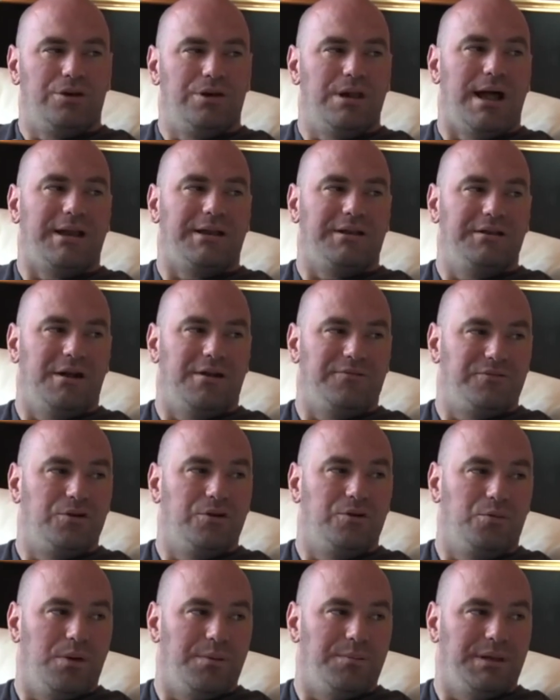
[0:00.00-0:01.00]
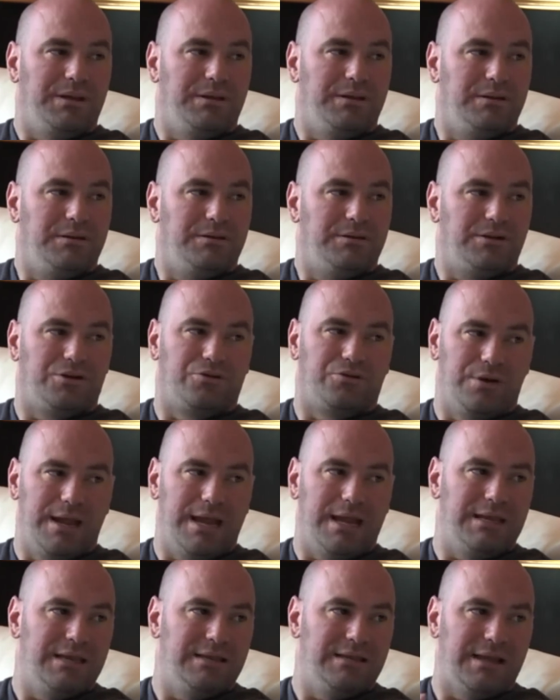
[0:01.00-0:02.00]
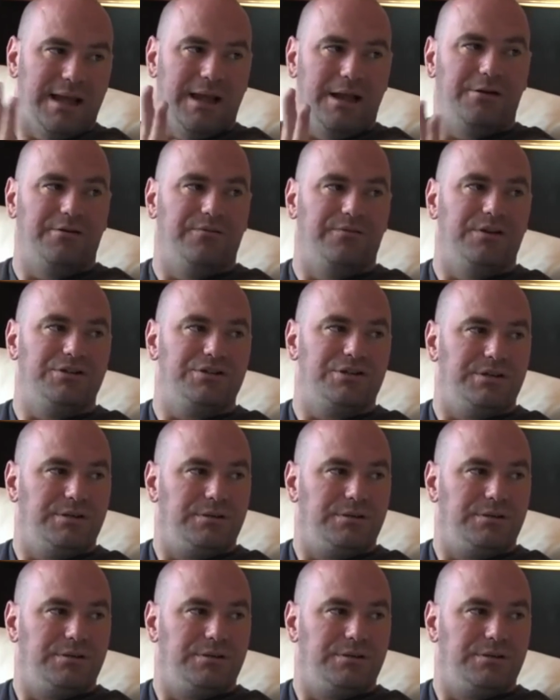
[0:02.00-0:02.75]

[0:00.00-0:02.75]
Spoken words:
not enough good women to create an entire division.